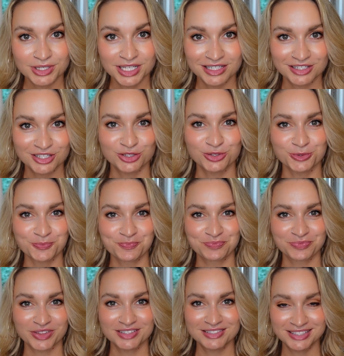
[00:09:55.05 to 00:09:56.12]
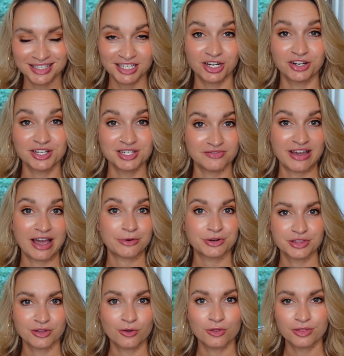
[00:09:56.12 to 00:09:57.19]
need to sit here and devour
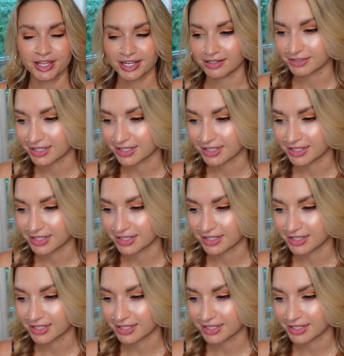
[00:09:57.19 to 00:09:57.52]
the whole thing on